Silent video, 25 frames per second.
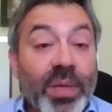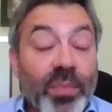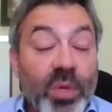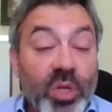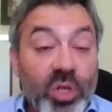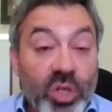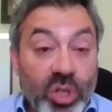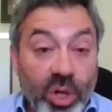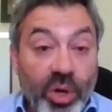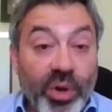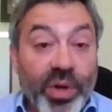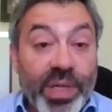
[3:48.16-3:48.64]
a
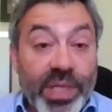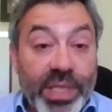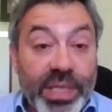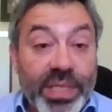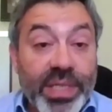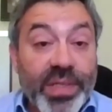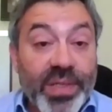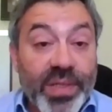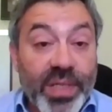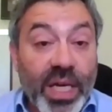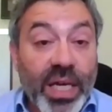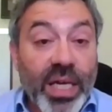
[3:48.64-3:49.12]
majority
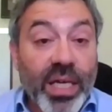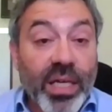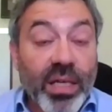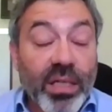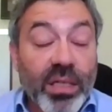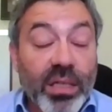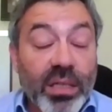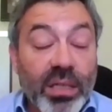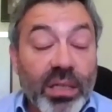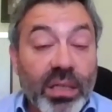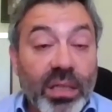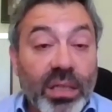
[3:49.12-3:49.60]
stake
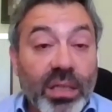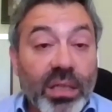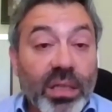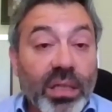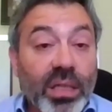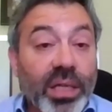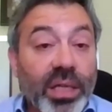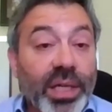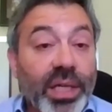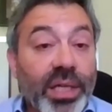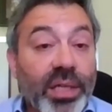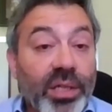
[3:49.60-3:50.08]

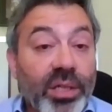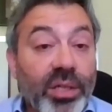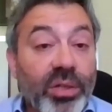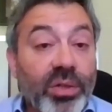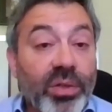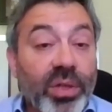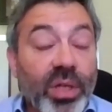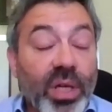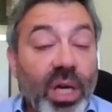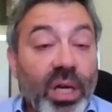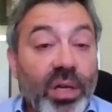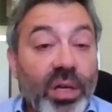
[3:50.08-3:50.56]
in
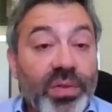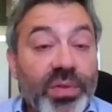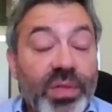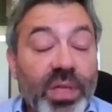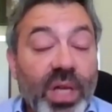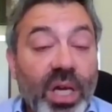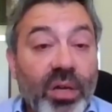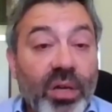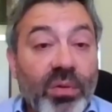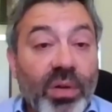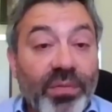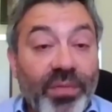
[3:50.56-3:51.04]
Nuco,
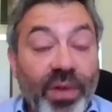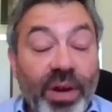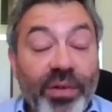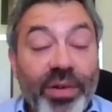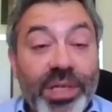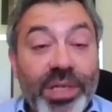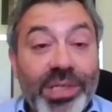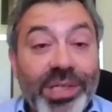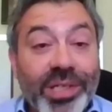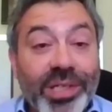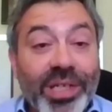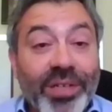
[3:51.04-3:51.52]
so a very
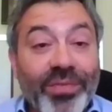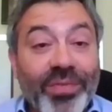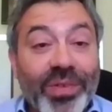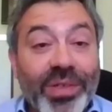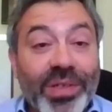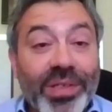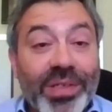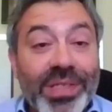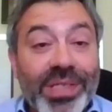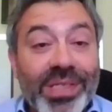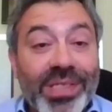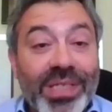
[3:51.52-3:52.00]

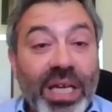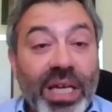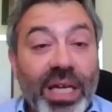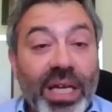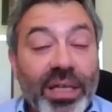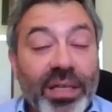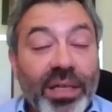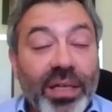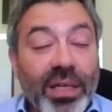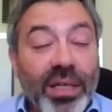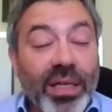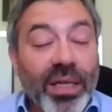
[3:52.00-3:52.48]
significant stake.
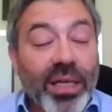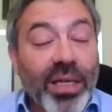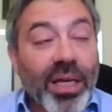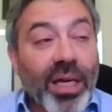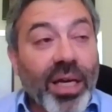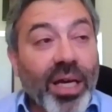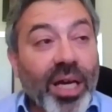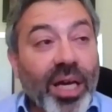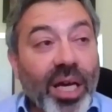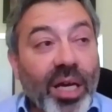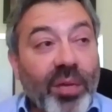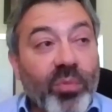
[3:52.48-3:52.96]

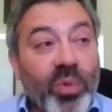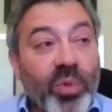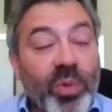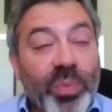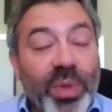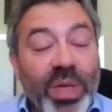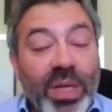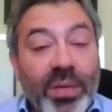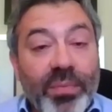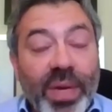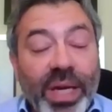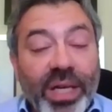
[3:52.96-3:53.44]
We'll
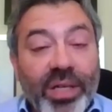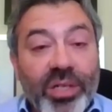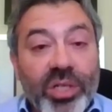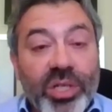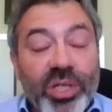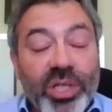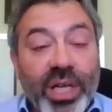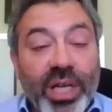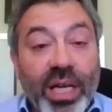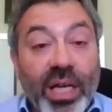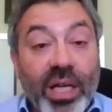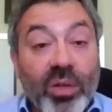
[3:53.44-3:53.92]
be a major
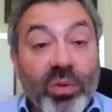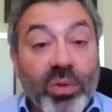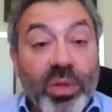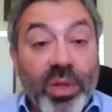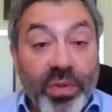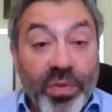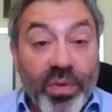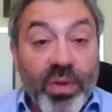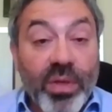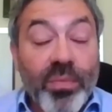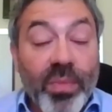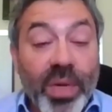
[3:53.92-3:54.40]
shareholder,
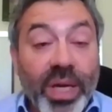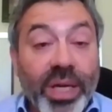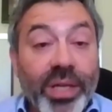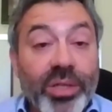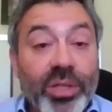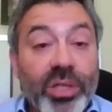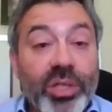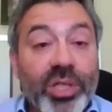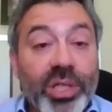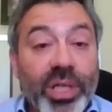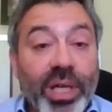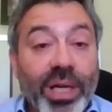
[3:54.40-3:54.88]
the
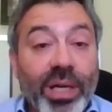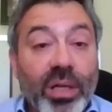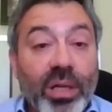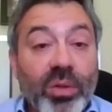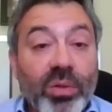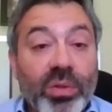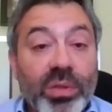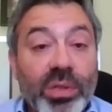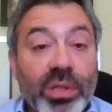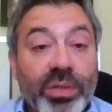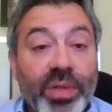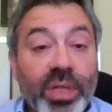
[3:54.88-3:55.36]
major
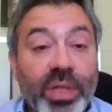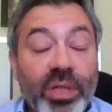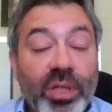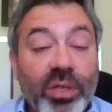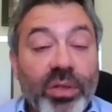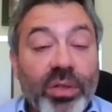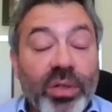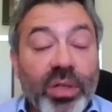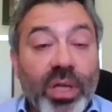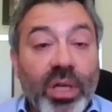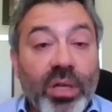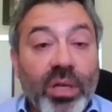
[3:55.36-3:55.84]
shareholder in
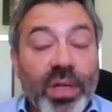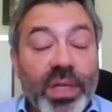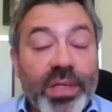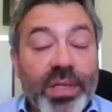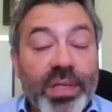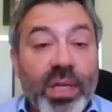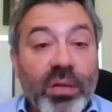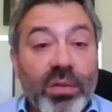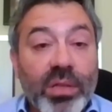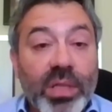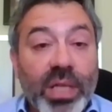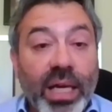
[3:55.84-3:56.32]
Nuco. There's
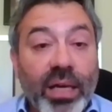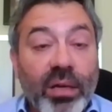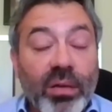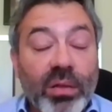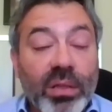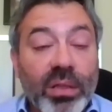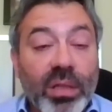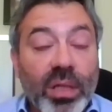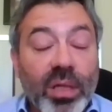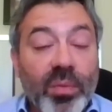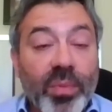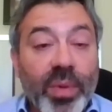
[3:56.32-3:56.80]
no doubt
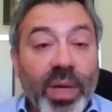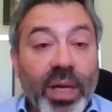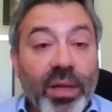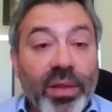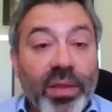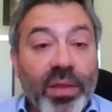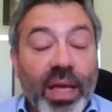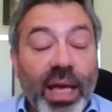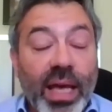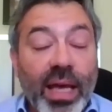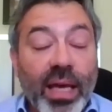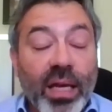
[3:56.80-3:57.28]

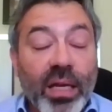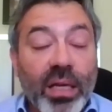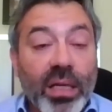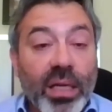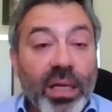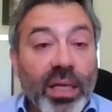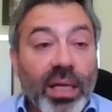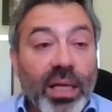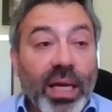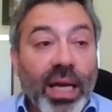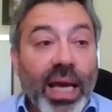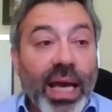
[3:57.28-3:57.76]
about that.
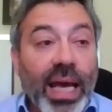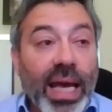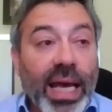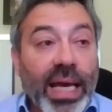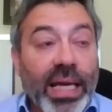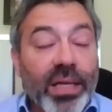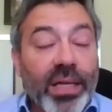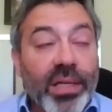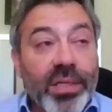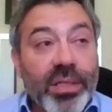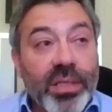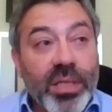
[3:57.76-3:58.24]

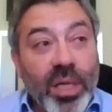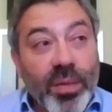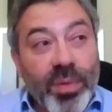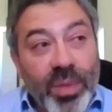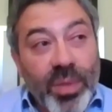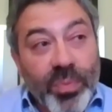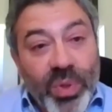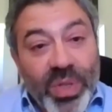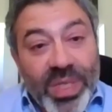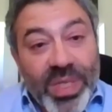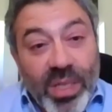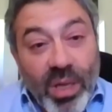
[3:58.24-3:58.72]
And
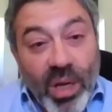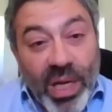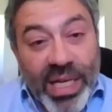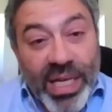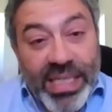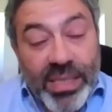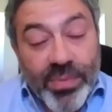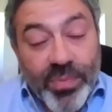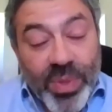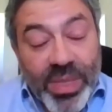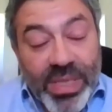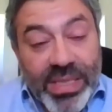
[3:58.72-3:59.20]
the
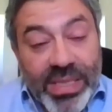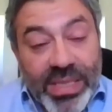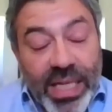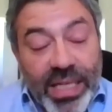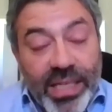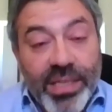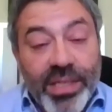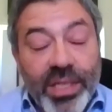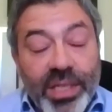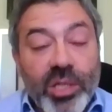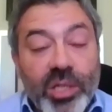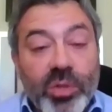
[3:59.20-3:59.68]
precise
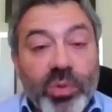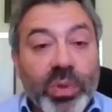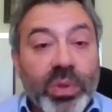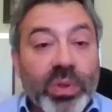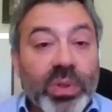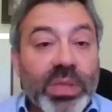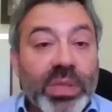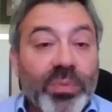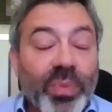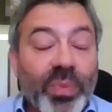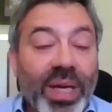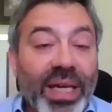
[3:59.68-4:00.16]
percentage
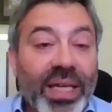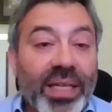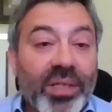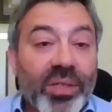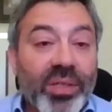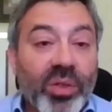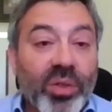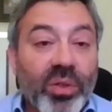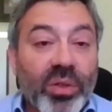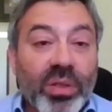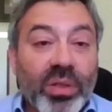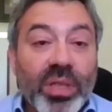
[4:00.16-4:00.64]
will depend
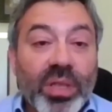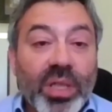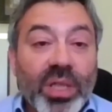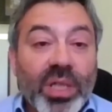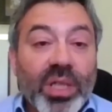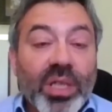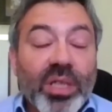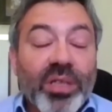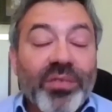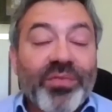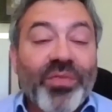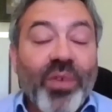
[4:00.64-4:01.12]
on
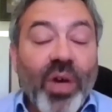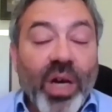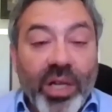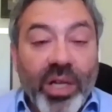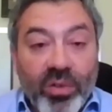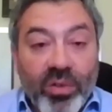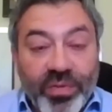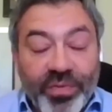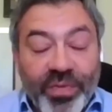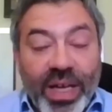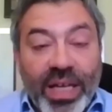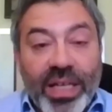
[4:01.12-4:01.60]

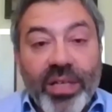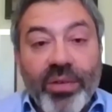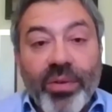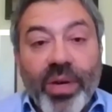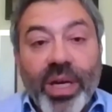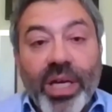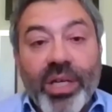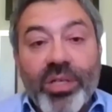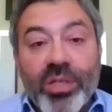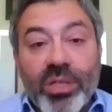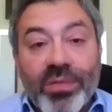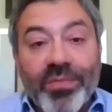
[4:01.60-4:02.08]
final
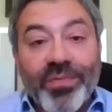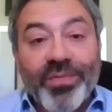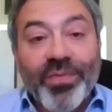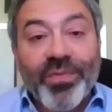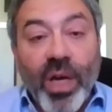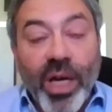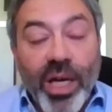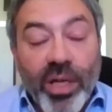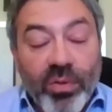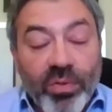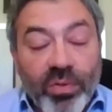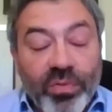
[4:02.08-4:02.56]
valuation,
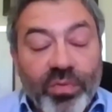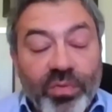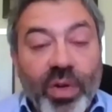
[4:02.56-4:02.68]
final